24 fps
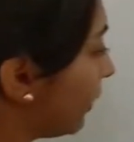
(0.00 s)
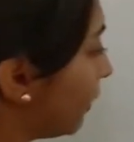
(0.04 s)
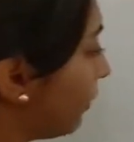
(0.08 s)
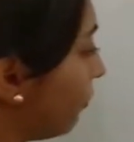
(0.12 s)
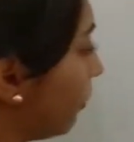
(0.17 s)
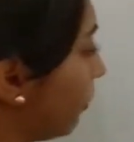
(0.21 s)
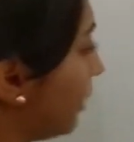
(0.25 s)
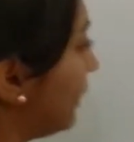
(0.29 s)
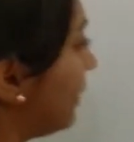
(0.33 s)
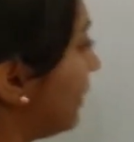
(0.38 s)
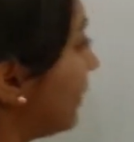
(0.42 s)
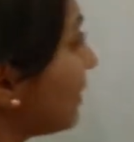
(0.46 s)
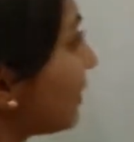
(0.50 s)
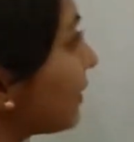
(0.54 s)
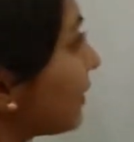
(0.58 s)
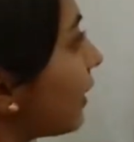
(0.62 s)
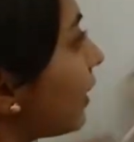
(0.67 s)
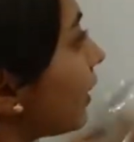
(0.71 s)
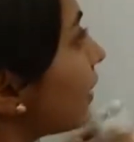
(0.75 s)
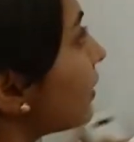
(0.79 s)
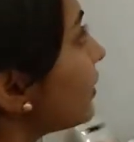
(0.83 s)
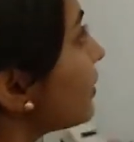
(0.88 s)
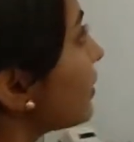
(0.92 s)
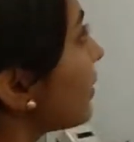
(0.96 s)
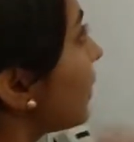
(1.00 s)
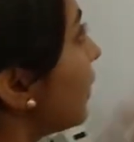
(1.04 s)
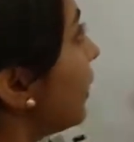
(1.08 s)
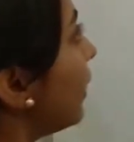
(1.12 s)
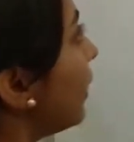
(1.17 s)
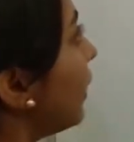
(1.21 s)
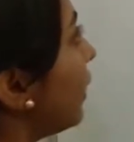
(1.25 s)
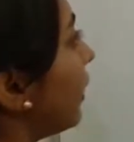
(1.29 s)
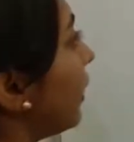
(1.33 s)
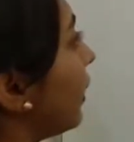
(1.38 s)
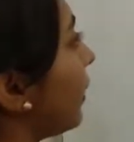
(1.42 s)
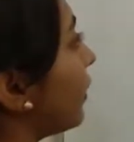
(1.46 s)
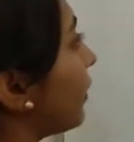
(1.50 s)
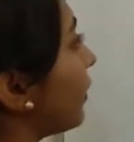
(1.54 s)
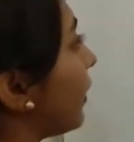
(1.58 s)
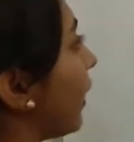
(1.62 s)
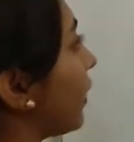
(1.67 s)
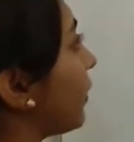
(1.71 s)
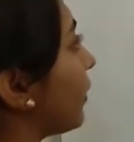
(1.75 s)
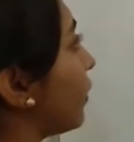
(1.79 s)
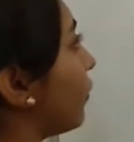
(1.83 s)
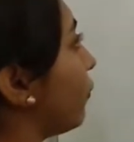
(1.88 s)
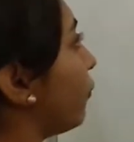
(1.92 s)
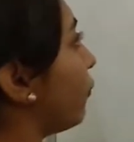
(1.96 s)
We discussed that
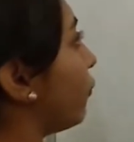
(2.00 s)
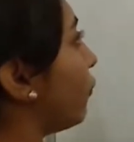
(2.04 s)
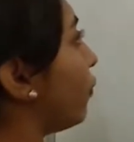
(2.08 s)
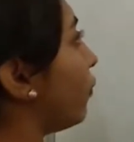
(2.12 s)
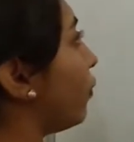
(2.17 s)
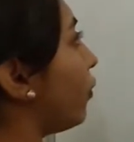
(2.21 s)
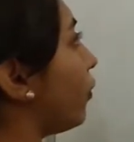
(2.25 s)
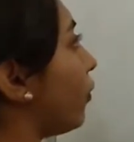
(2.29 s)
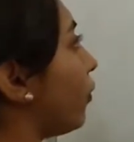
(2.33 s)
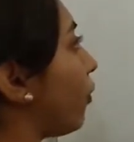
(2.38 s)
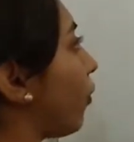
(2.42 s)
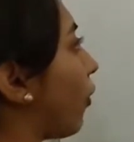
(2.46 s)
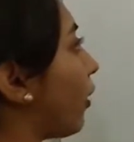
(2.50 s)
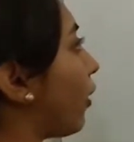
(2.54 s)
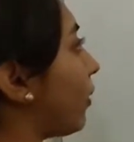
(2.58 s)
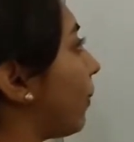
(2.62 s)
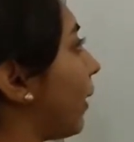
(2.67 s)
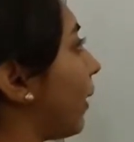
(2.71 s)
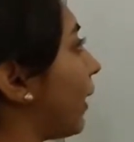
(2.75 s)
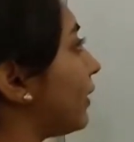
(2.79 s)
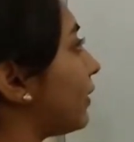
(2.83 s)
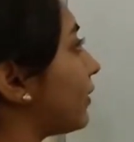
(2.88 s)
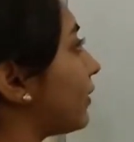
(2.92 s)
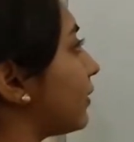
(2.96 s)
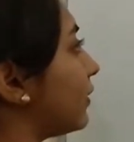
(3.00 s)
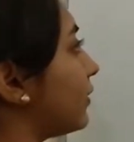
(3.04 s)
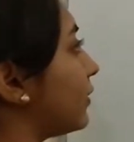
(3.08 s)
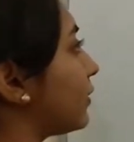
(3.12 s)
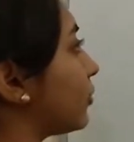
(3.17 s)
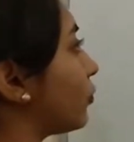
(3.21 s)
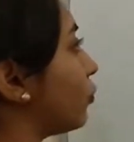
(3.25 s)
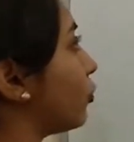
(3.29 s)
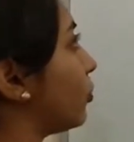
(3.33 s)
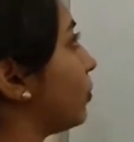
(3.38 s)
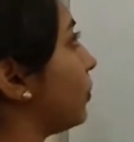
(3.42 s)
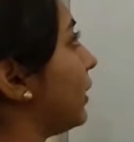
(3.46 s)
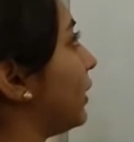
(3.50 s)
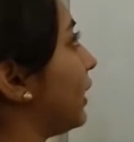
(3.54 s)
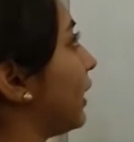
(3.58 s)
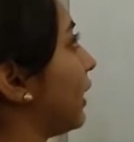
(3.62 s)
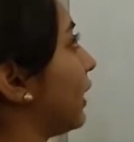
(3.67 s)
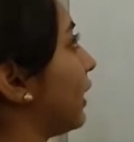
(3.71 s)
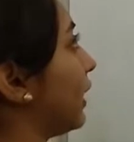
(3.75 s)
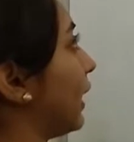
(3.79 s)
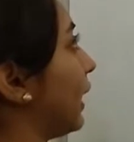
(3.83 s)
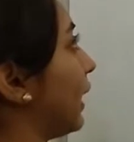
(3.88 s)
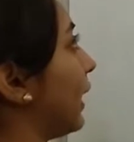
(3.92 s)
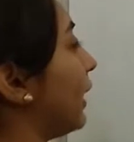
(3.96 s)
the 4 orbitals could be
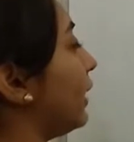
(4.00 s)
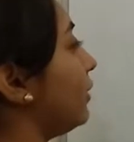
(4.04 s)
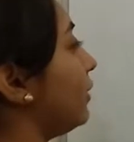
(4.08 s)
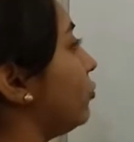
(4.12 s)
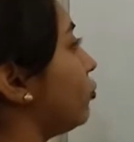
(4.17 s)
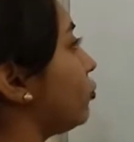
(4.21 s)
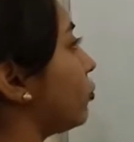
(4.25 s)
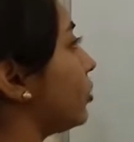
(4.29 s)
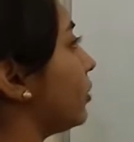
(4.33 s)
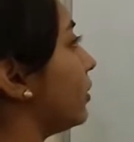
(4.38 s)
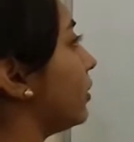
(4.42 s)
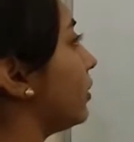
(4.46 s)
arranged